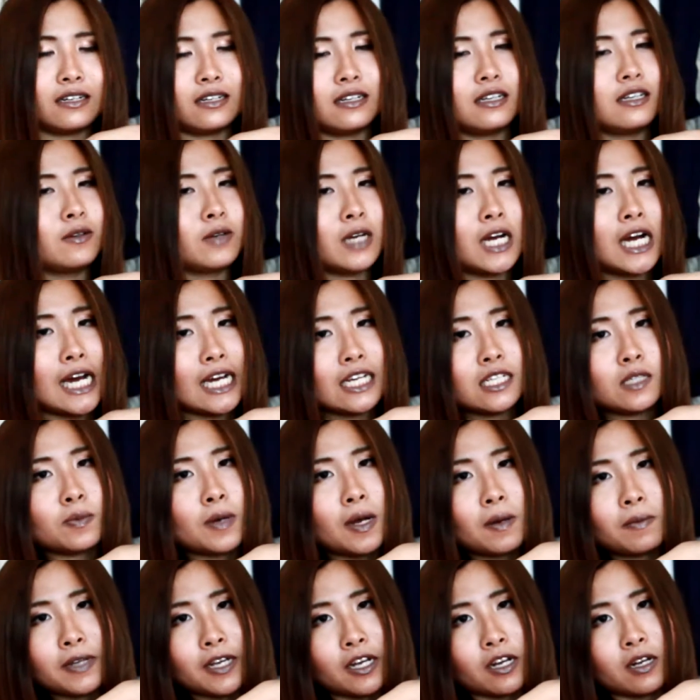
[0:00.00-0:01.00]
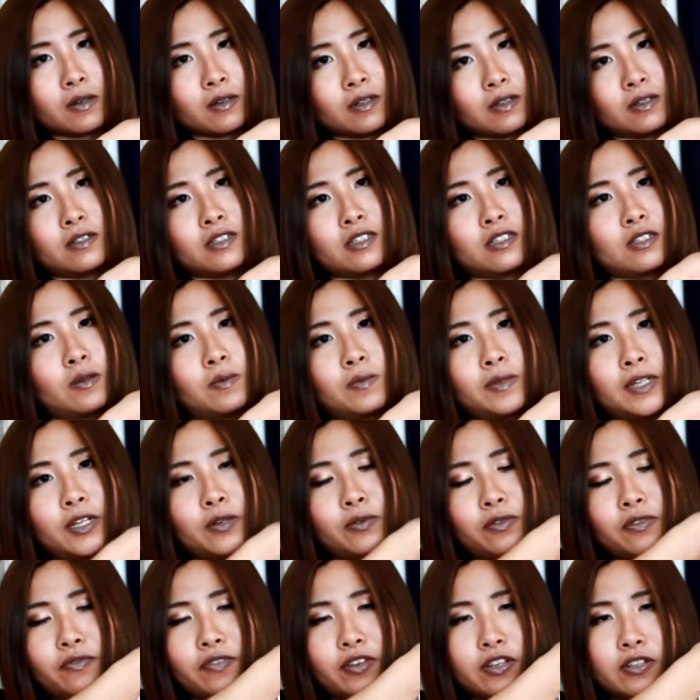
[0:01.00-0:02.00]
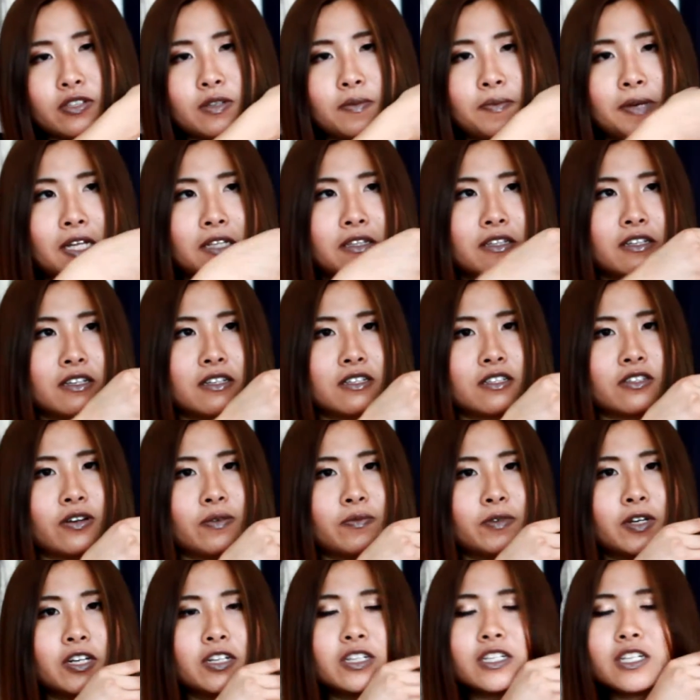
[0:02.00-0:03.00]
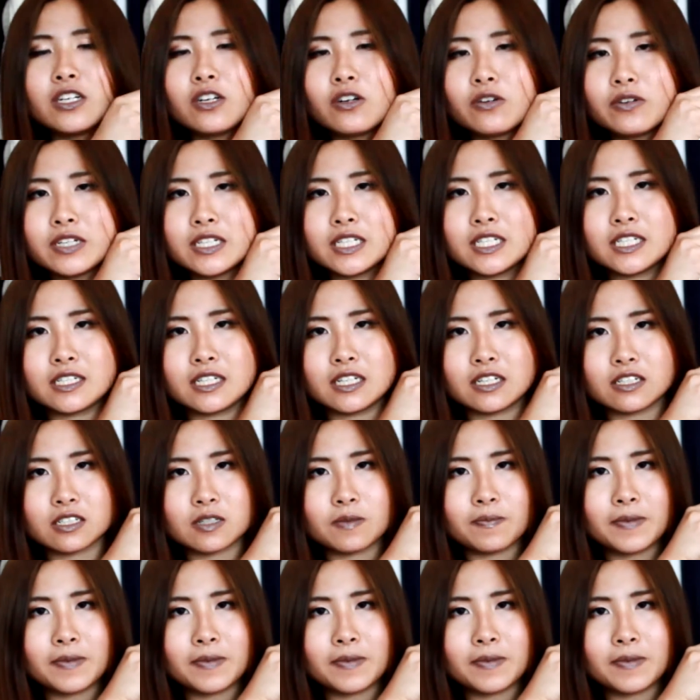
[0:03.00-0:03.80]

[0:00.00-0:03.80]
you guys probably heard so many reviews about this so I'm not gonna go in details